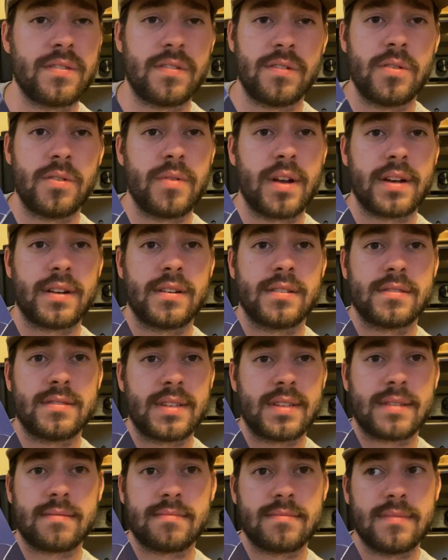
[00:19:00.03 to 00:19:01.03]
of new records,
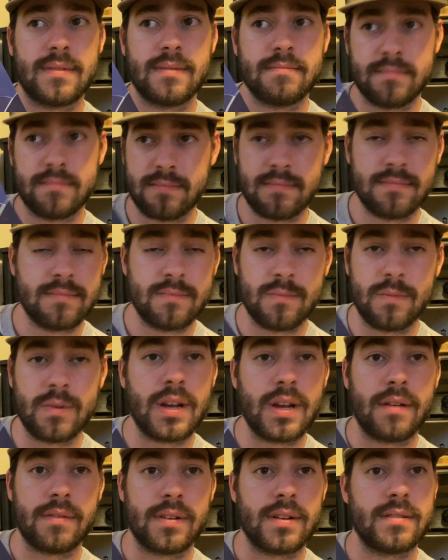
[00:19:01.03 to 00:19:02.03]
like,
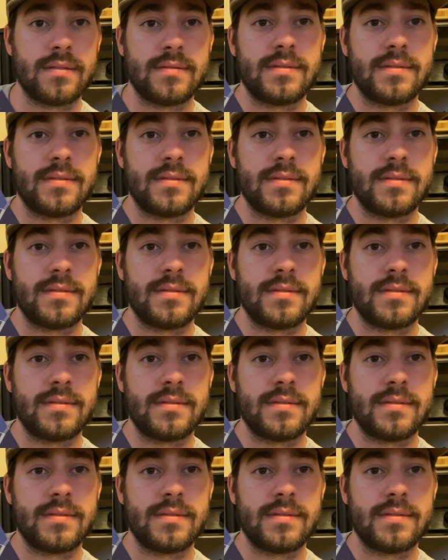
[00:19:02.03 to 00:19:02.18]
whatever.